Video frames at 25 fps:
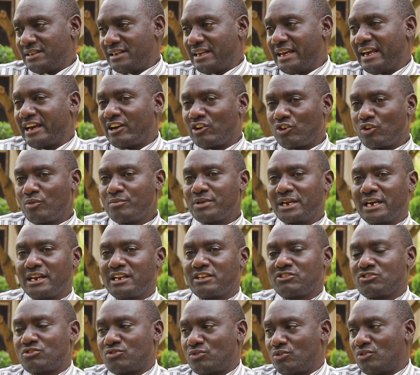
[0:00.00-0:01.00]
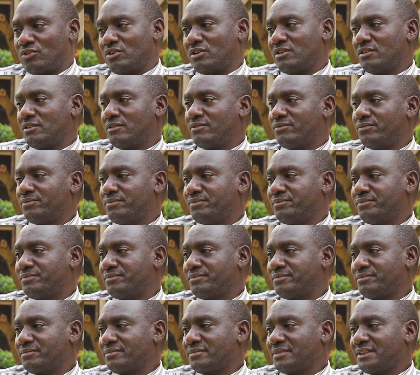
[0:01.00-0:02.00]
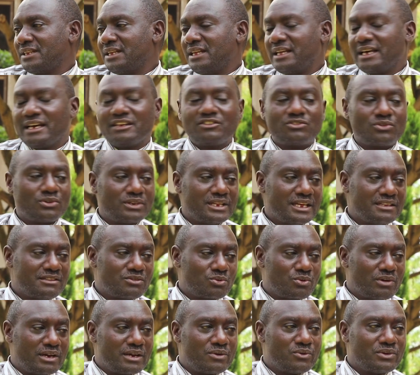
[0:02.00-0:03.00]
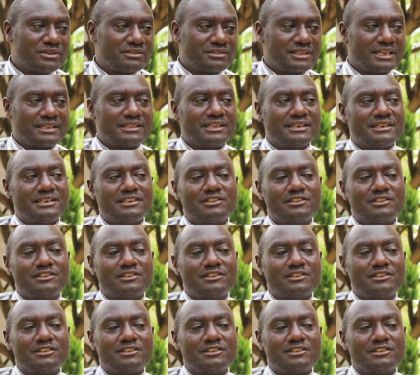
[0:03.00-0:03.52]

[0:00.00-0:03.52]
economically strong. And so that's why we started